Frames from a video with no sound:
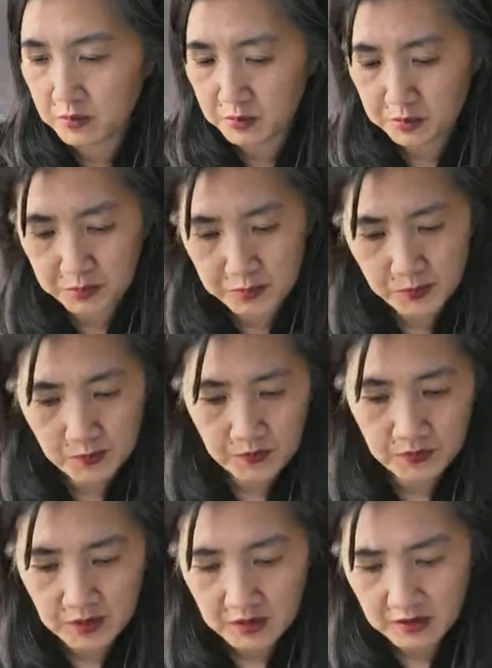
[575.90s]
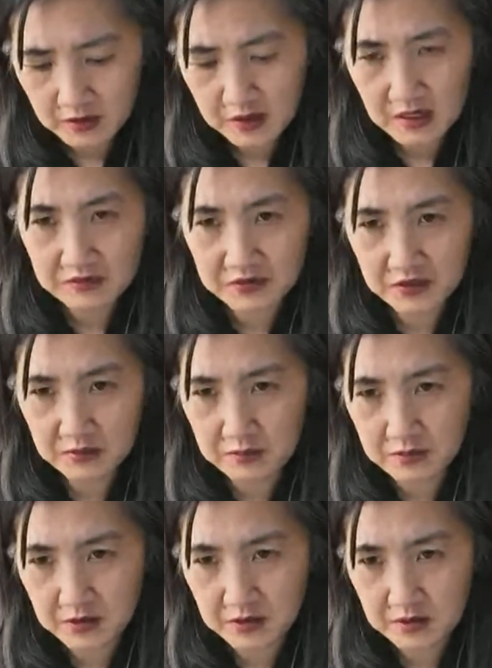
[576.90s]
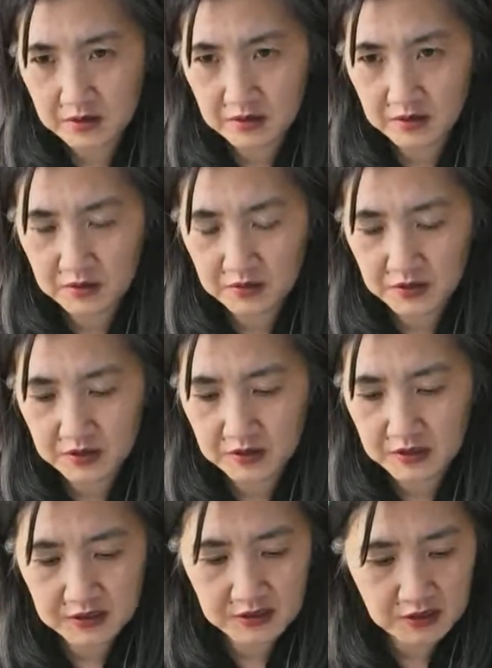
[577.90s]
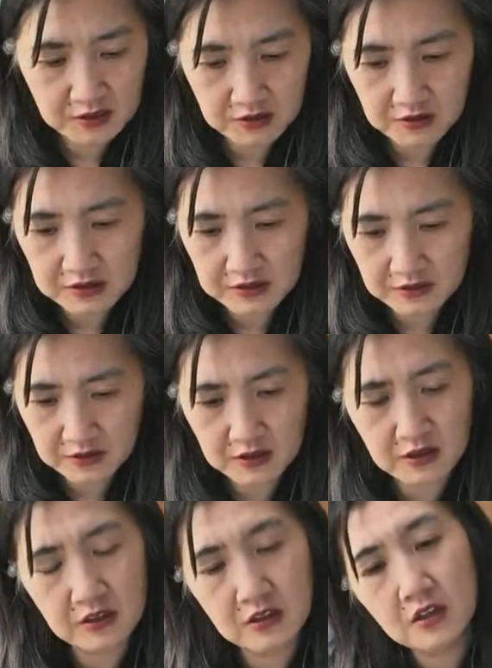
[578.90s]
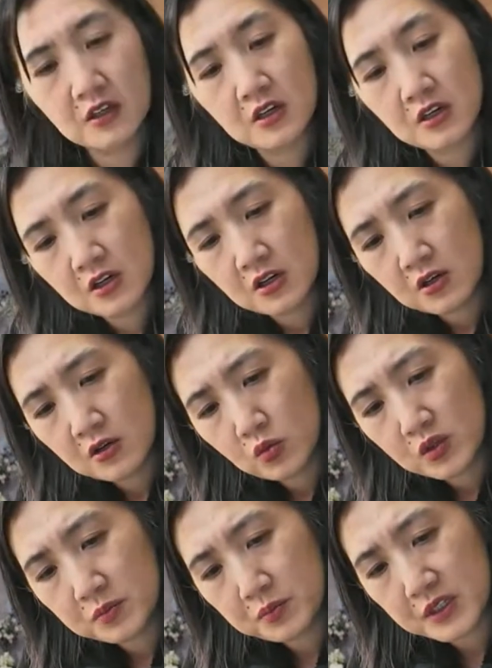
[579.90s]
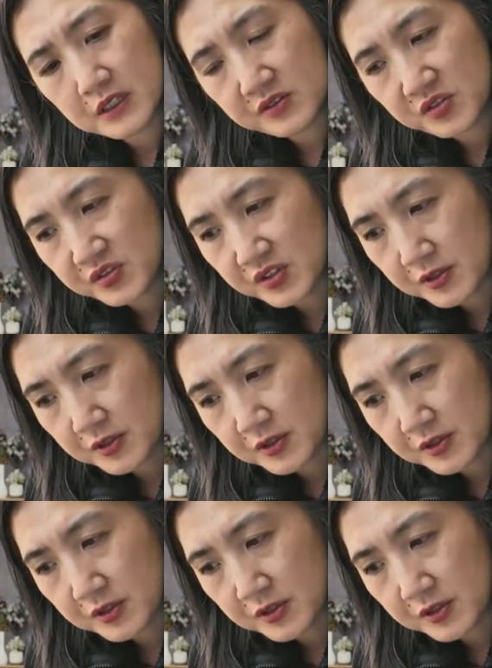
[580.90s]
And I have some of these here in the what beads?